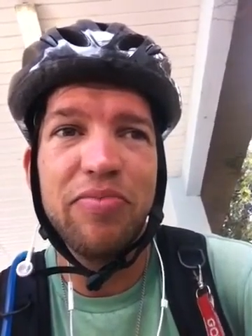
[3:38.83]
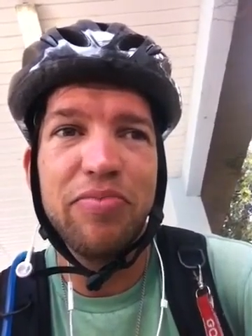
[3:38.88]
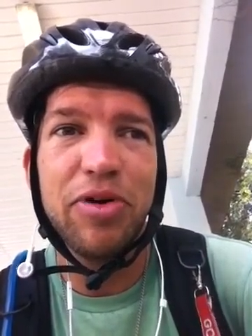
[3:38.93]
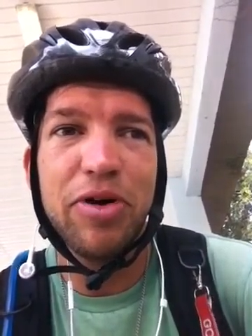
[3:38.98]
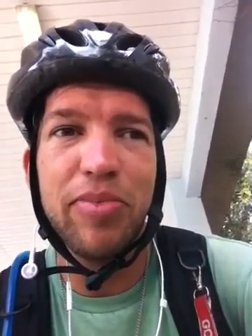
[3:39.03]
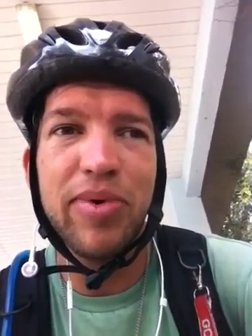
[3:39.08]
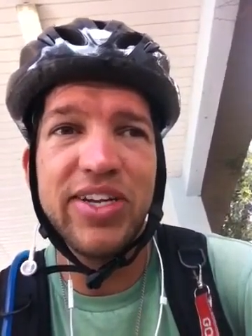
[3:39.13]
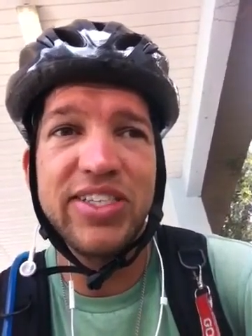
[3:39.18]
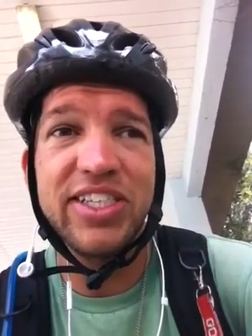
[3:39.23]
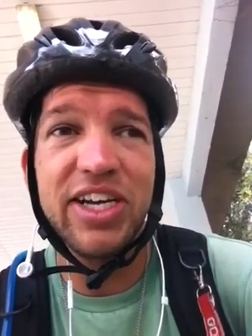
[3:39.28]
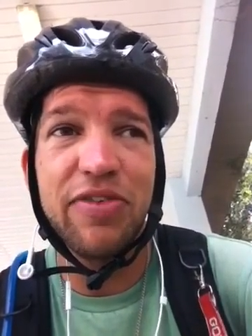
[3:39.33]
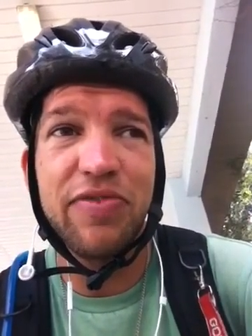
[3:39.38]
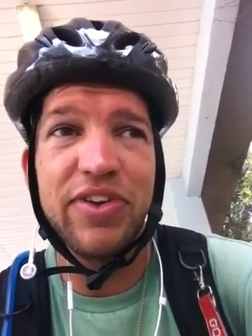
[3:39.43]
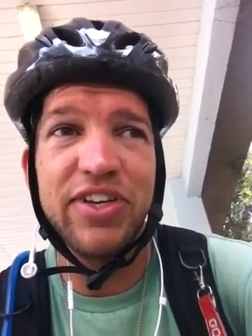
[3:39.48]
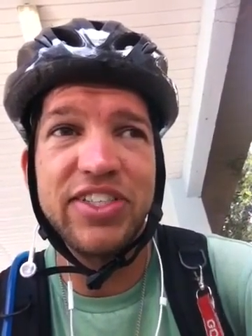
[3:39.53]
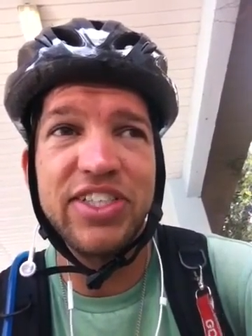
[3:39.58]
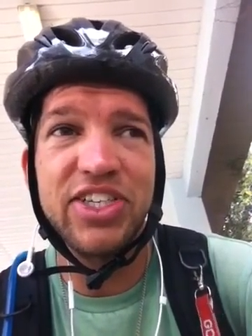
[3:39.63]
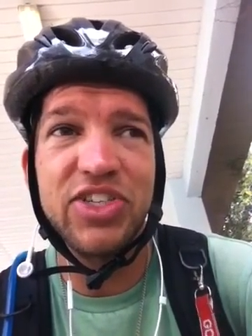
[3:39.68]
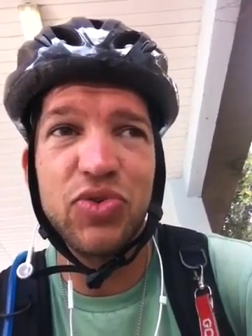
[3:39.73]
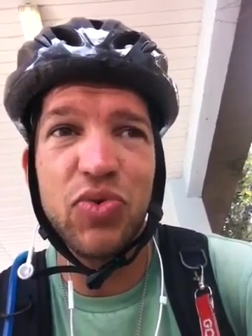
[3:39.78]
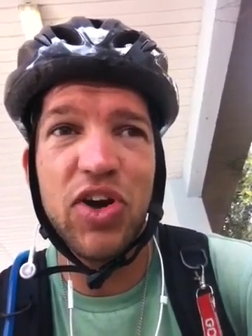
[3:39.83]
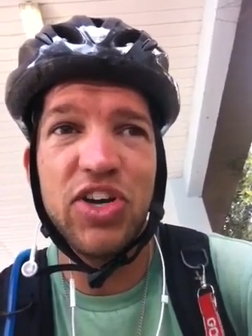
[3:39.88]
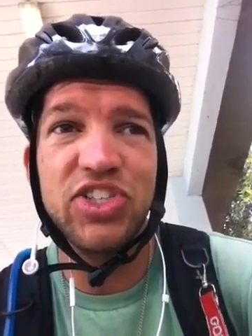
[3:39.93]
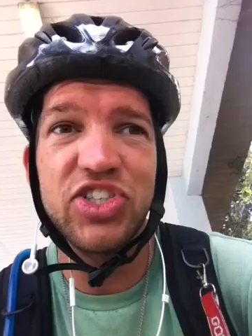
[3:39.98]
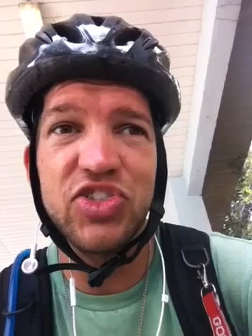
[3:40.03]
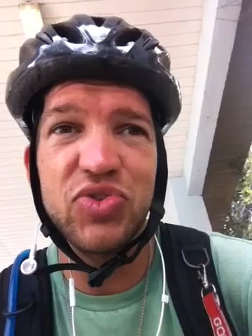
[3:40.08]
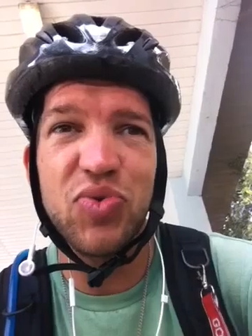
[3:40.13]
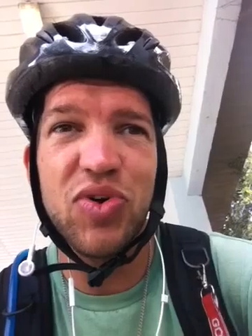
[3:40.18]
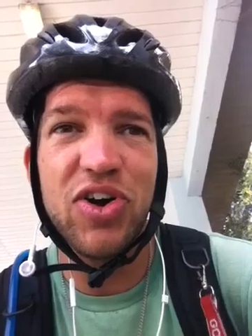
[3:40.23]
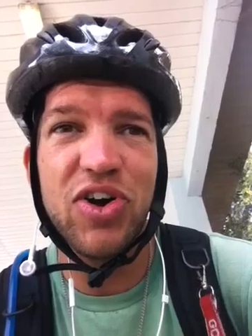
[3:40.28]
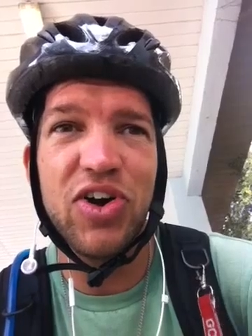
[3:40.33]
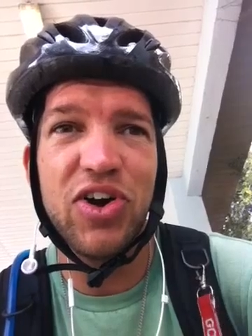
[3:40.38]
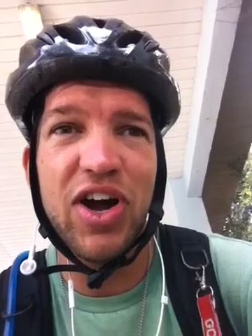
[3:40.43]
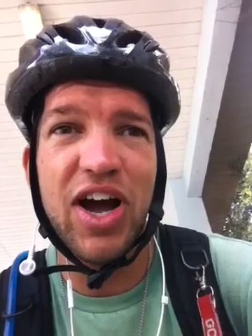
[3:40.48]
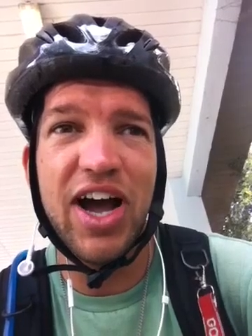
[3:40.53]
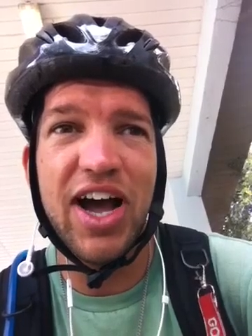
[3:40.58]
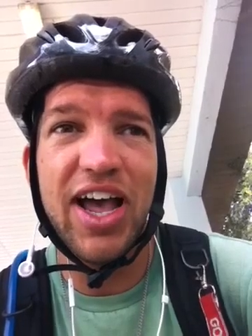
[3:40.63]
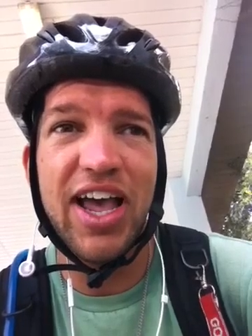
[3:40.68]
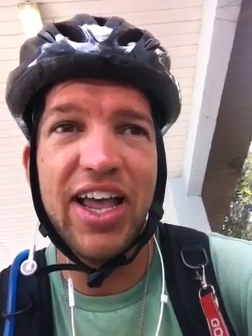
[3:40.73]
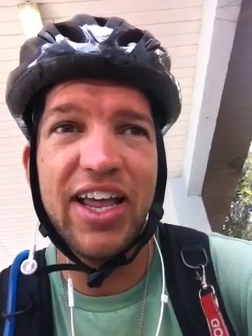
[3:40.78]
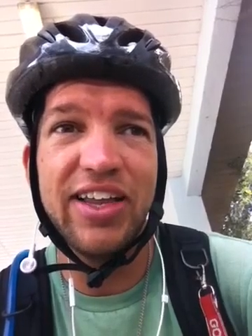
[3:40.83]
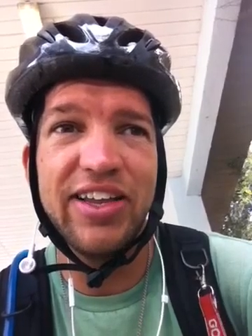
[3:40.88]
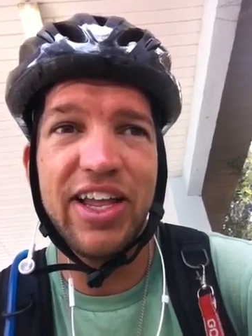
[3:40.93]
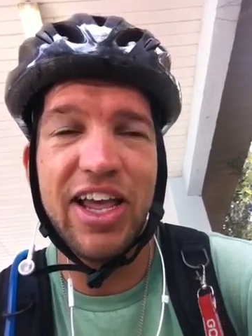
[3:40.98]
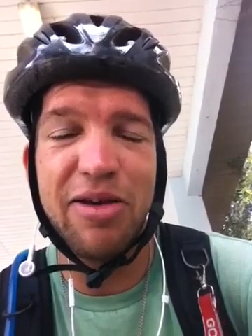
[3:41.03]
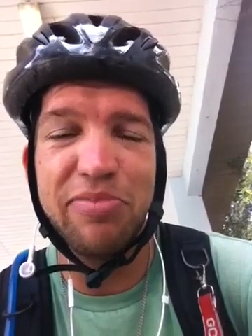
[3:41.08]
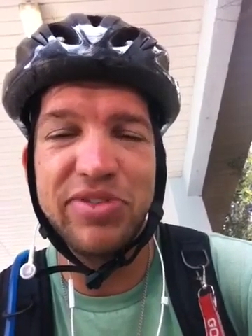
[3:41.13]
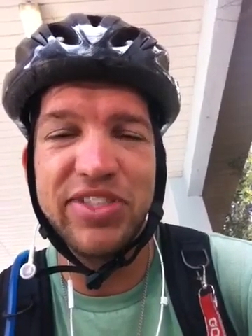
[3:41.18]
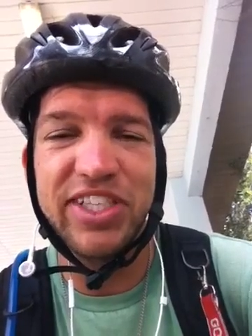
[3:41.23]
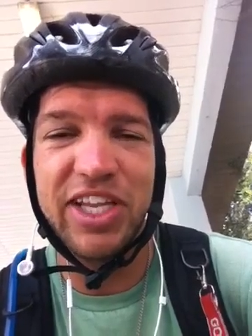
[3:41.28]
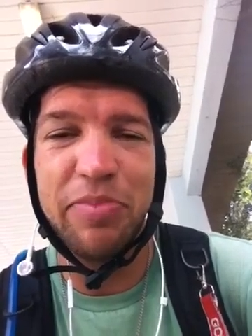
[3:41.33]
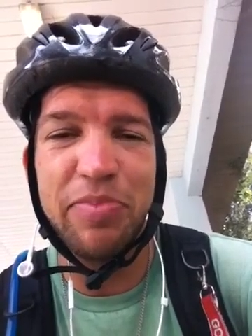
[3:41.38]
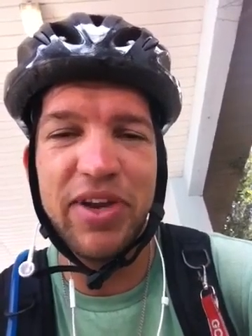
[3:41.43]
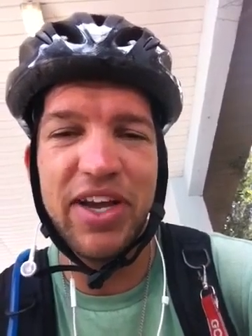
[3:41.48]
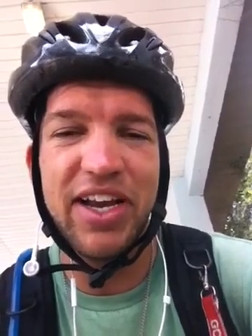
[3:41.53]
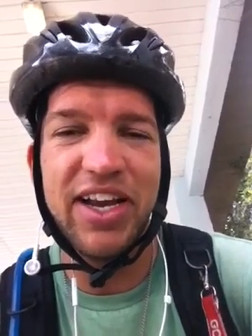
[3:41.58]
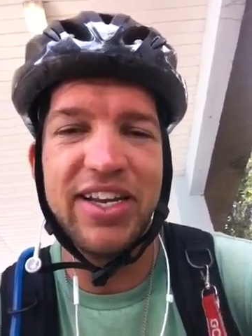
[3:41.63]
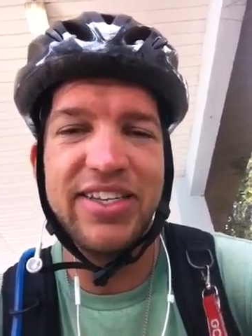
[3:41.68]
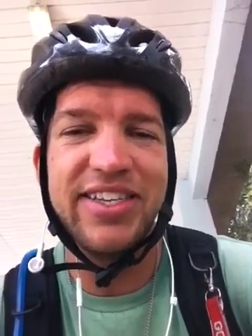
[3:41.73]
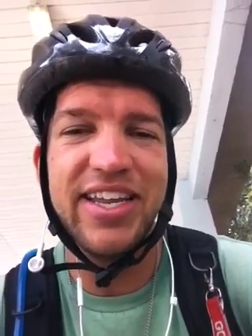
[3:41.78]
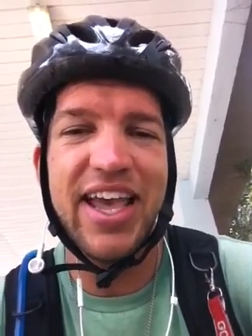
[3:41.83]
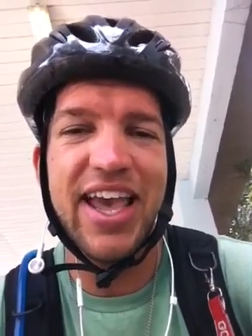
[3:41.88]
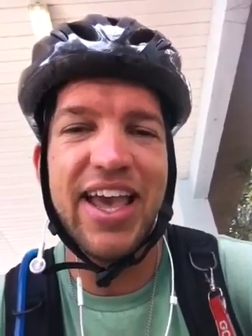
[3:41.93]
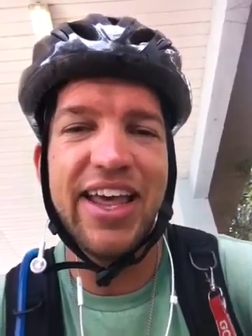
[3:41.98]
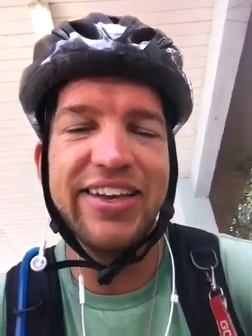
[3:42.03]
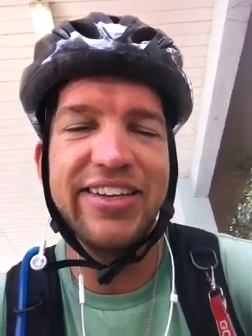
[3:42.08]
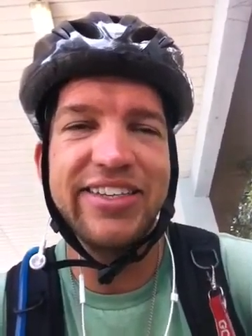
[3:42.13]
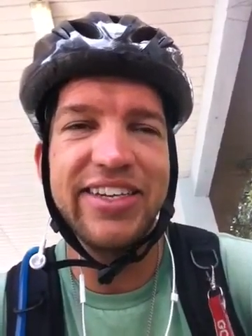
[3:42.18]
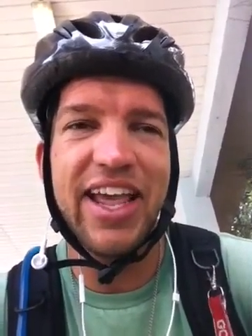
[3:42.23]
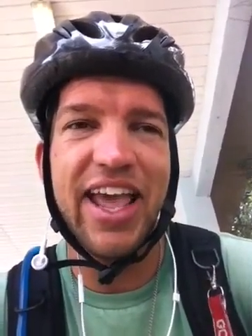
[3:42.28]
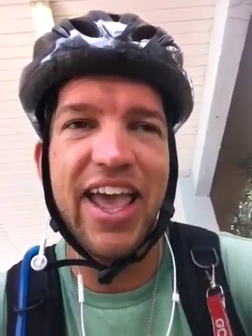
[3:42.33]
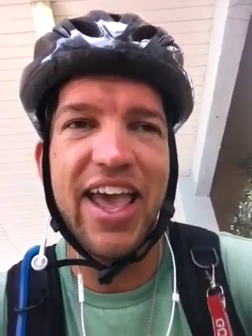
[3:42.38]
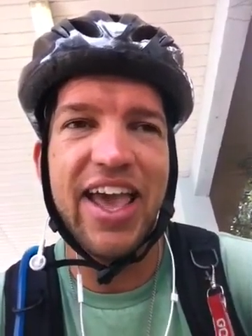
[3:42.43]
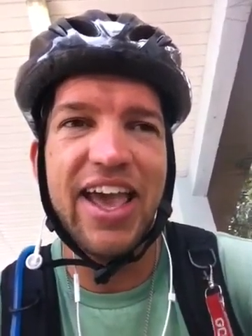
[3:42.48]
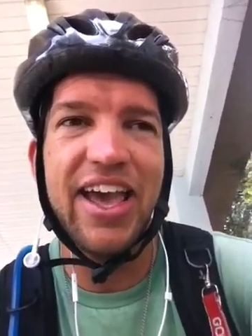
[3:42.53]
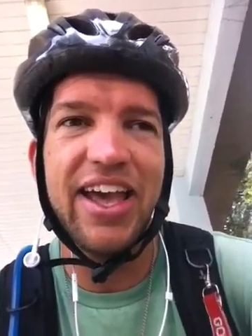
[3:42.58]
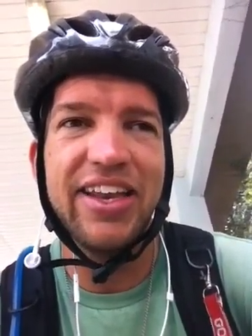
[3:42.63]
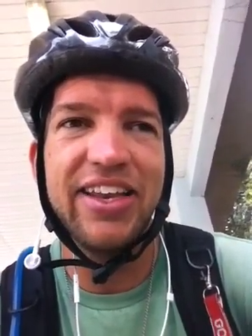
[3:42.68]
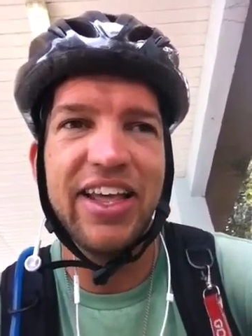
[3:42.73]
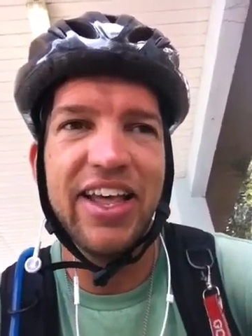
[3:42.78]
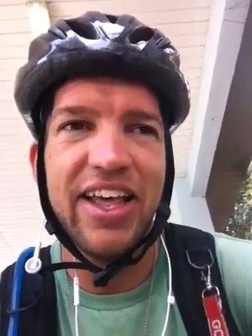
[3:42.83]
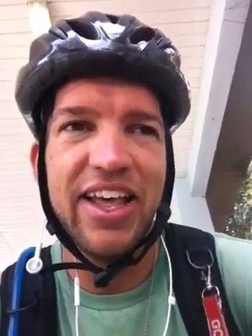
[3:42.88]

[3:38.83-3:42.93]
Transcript: put myself into situations where I am sleeping in a tent and